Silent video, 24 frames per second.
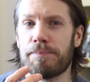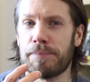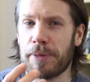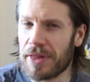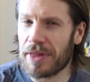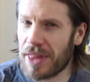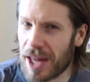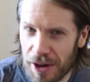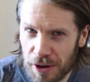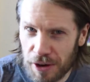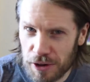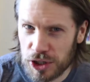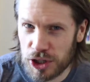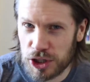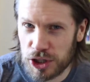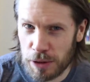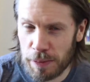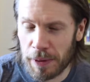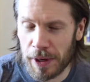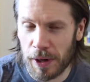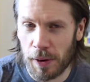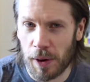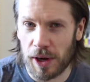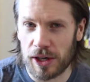but they're not
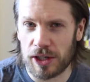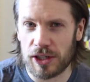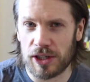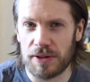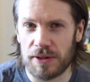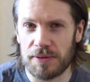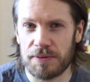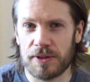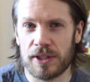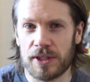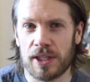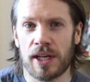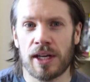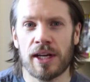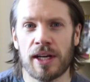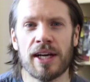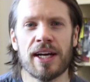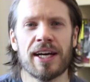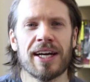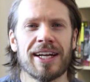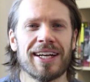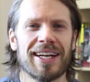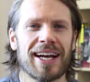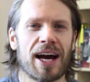stupid questions.
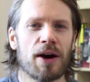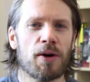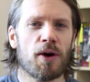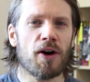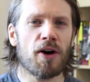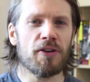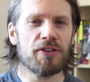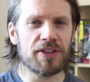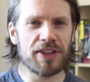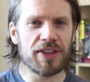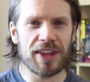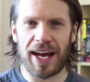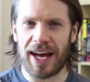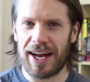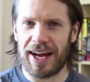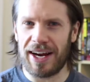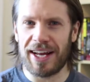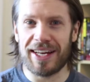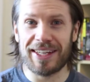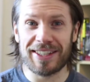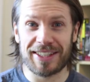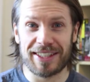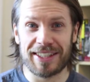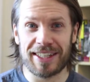Now, often there
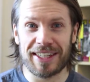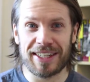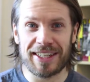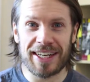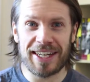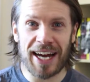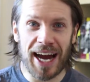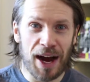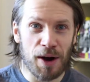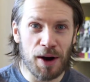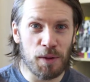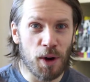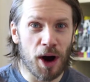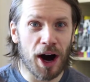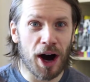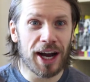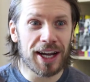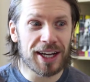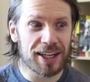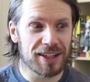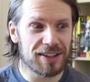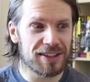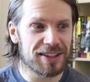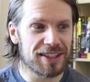is, now what
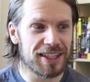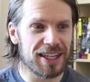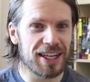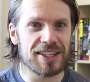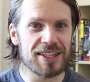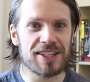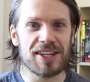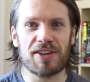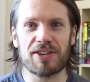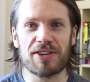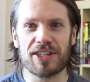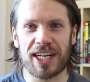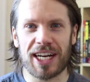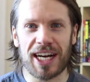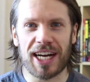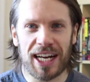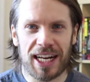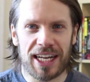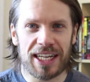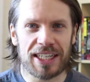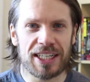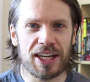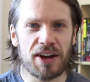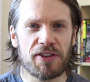I can see is there is a
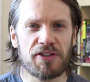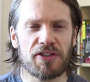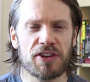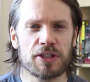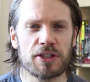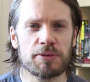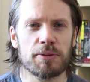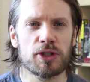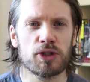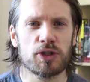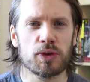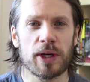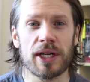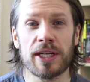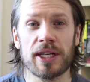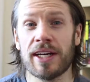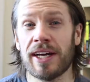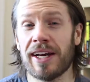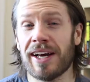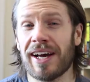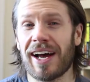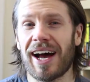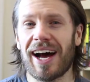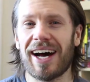clear difference
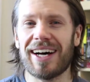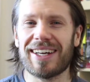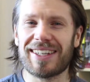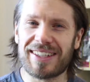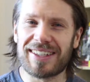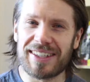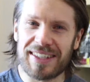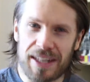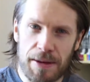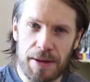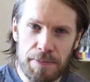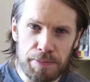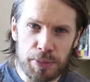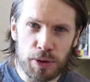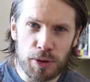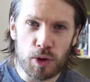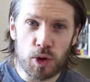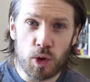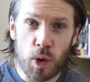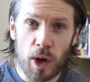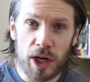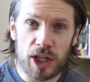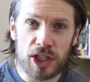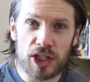between a simple
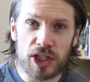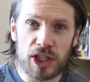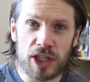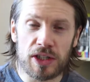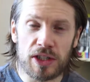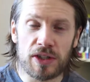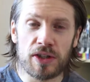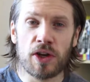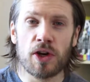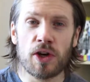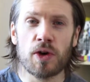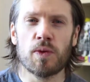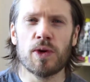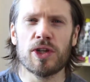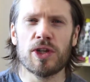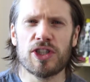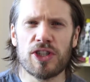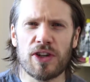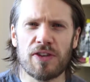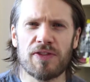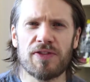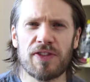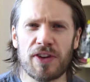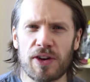question,
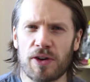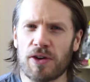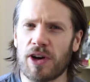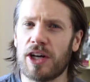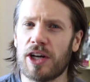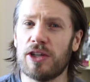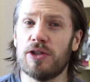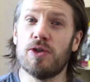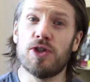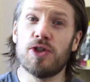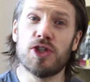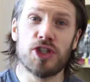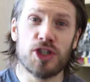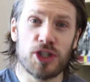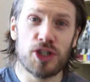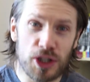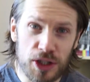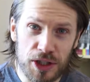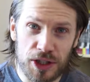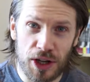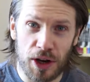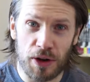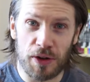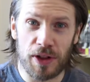which you feel like you
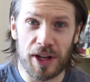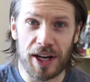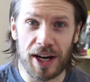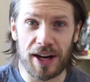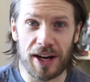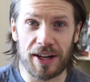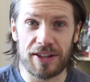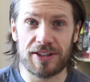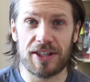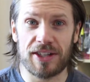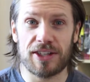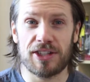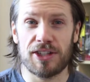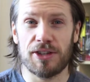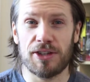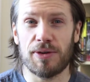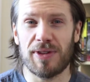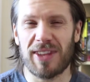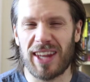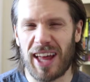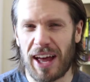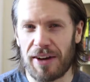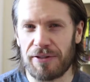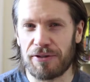should know the answer
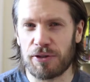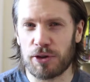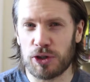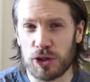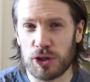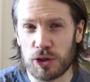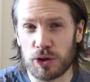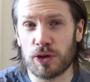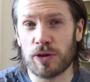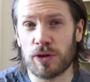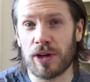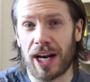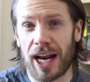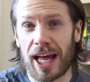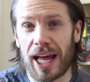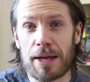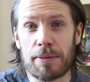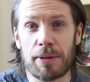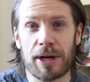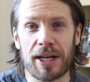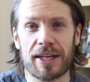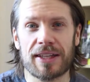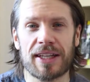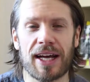to, and therefore you're
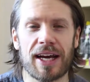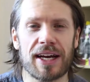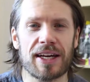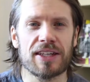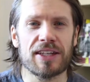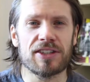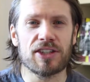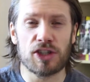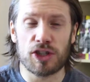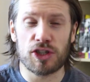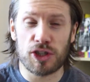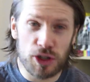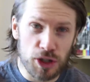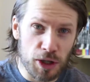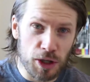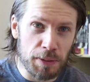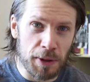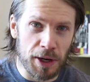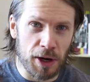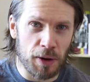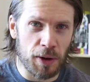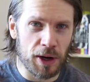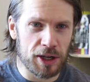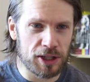labeling that as a
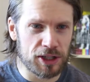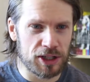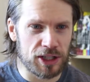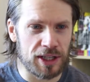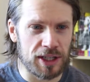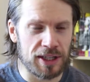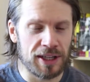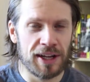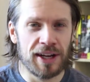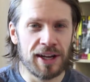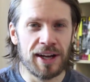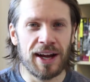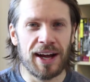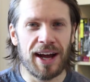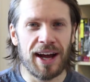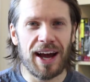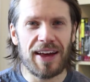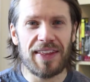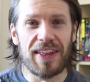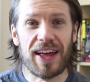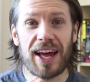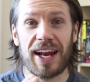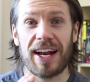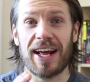stupid question,
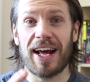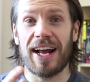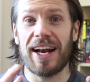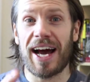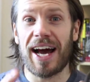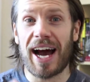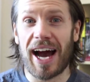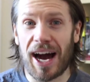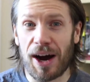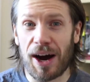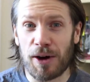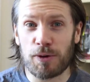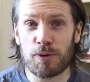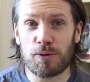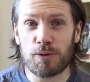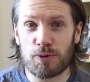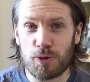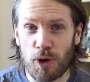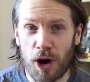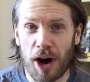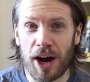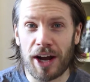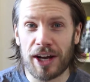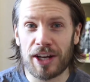and then an
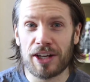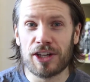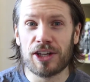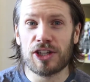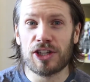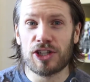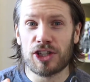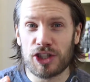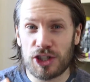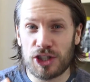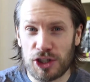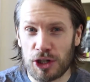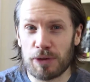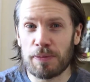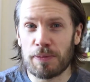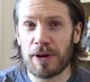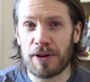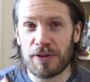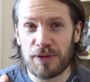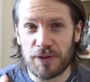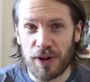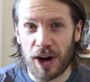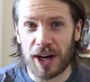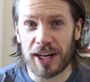outright
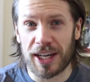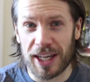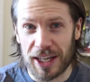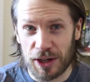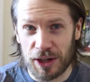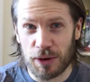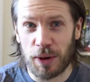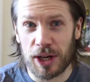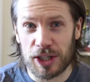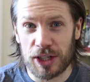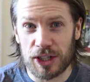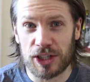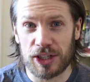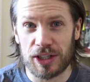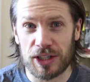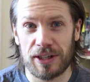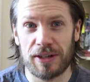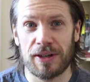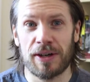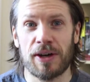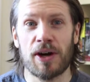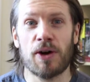stupid fucking question,